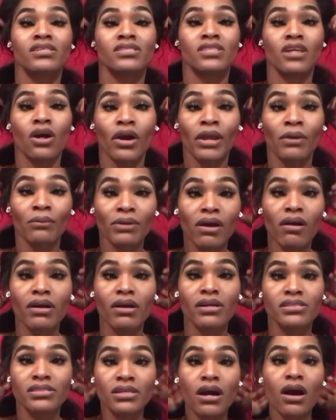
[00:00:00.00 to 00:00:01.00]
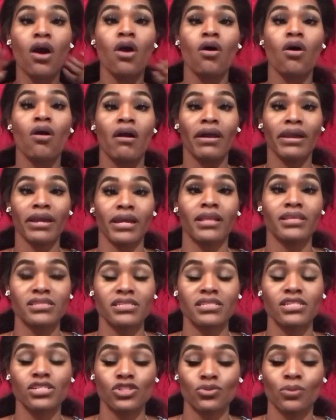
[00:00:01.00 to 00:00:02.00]
So in regards to the whole R.
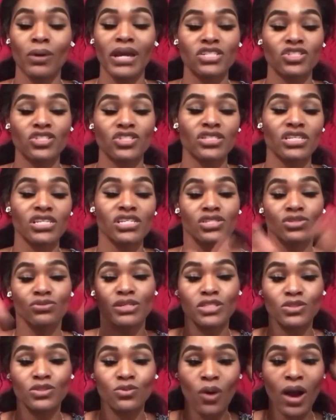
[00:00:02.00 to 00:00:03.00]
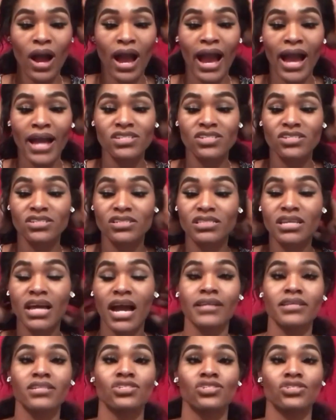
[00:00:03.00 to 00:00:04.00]
Kelly situation, this is the reason why I just
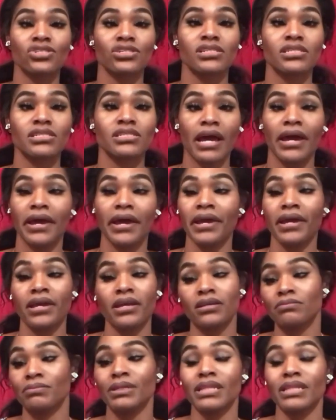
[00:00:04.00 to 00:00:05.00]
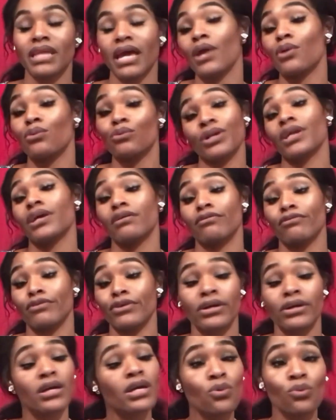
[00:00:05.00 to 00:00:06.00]
kind of just like be like
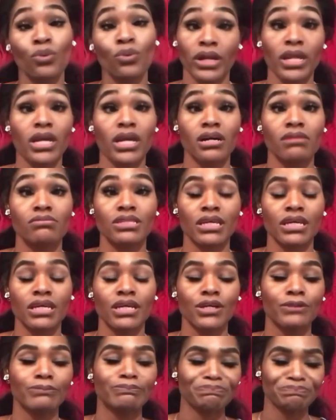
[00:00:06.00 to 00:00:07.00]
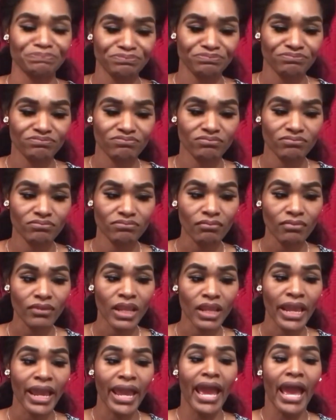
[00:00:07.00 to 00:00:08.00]
whatever when it comes to him.
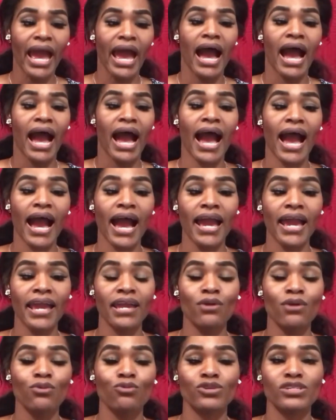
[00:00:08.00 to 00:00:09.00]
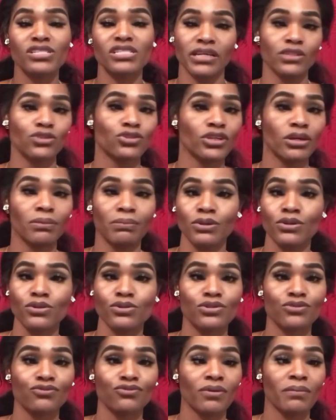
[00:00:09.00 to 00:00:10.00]
I was sexually
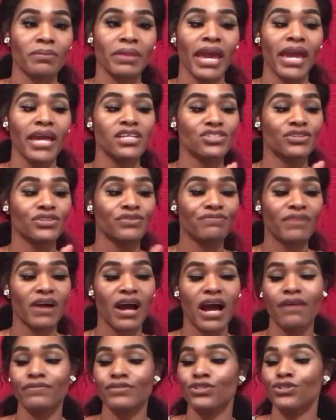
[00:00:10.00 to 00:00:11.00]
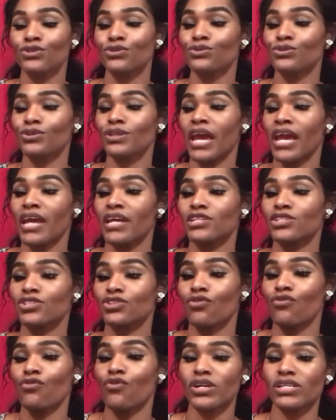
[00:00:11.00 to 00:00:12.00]
abused from the age of five to the age
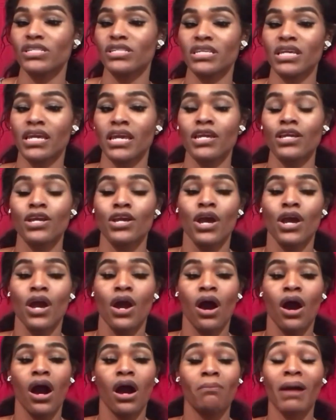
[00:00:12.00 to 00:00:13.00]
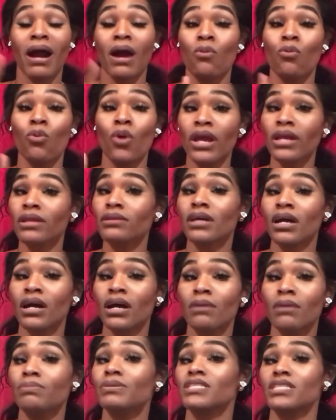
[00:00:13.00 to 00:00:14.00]
of fourteen uh, by one
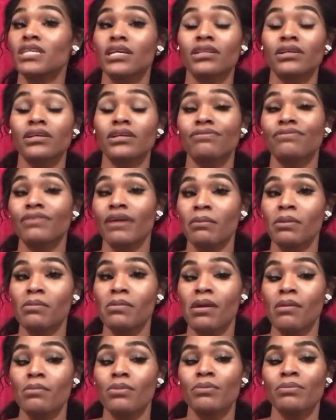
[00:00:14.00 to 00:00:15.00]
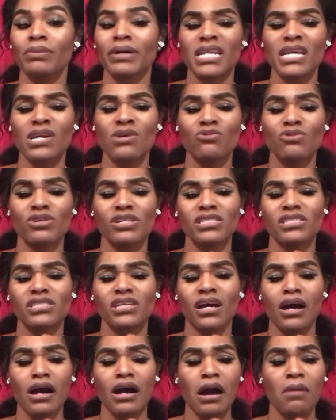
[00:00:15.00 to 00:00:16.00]
um, particular family member, but it was,
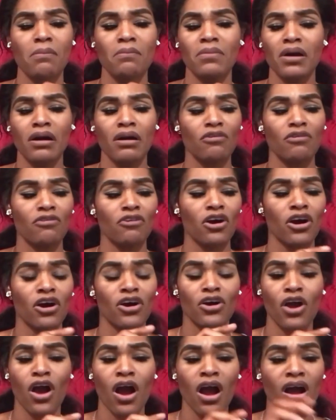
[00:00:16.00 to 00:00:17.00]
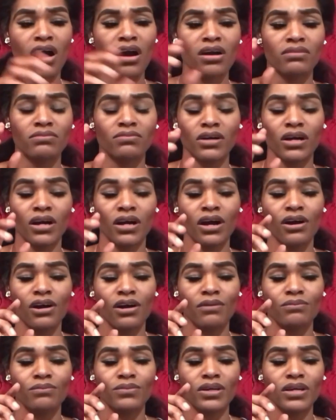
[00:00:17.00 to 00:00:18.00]
um, um,
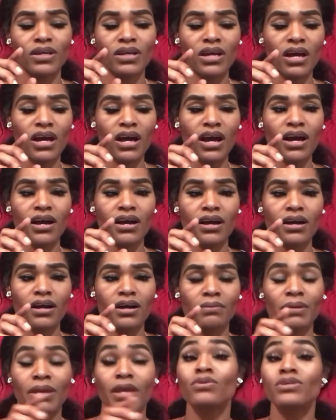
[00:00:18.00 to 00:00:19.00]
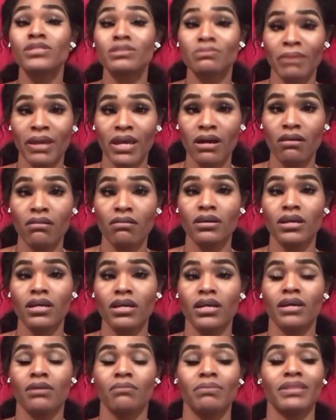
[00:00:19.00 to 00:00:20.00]
um, um, he was male,
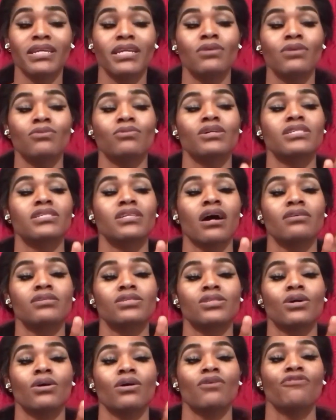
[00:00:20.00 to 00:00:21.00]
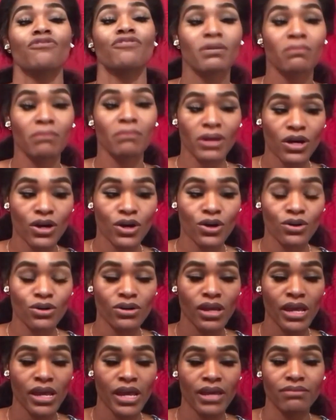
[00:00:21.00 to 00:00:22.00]
but then it was also a
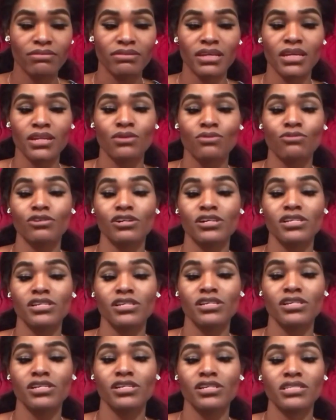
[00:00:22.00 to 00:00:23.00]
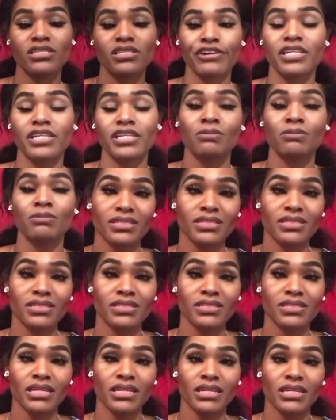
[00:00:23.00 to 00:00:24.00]
female, and then it was other
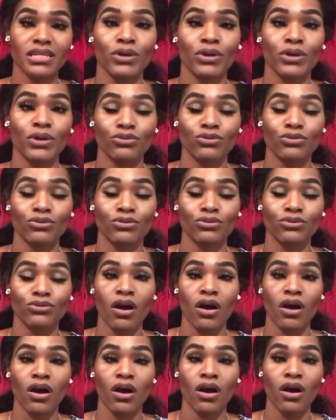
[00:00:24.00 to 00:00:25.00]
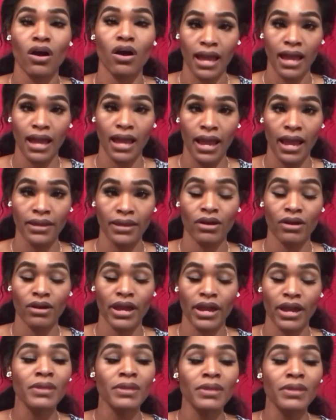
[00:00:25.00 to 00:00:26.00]
experiences that I went through on down the line,
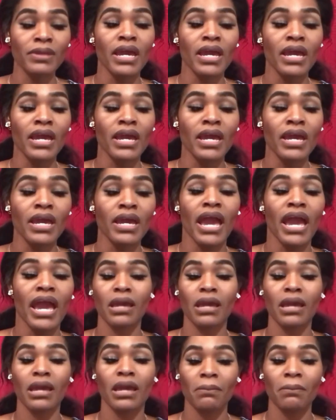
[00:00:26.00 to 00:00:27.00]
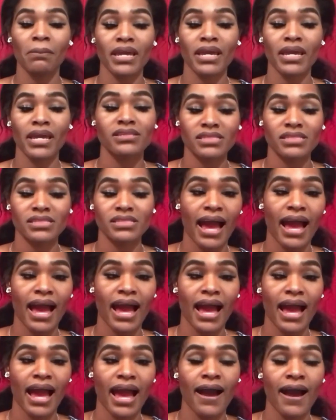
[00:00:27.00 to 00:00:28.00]
okay? And with that being said,
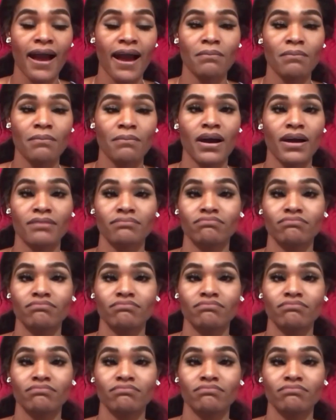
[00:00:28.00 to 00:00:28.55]
um,